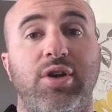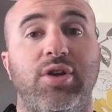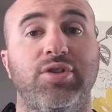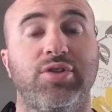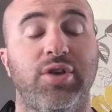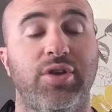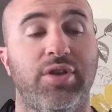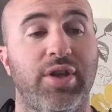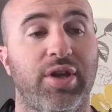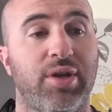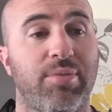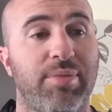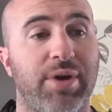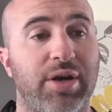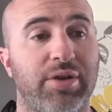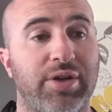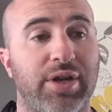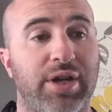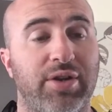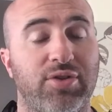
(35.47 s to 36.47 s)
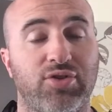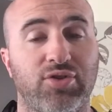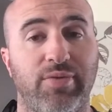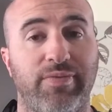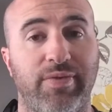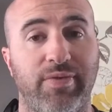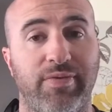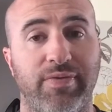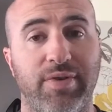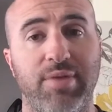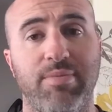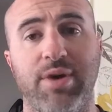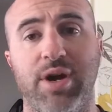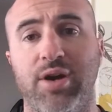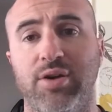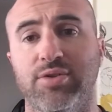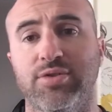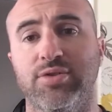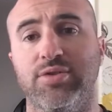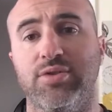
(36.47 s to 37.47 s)
So you think about that. So for
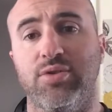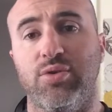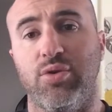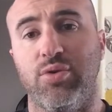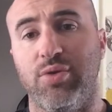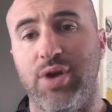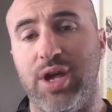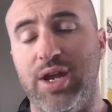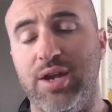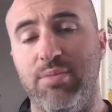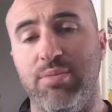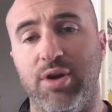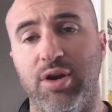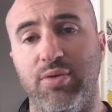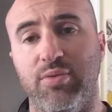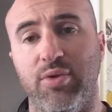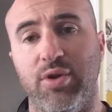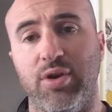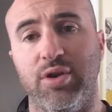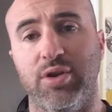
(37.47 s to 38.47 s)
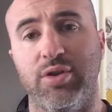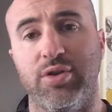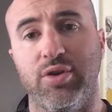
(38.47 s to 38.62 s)
females or anybody really,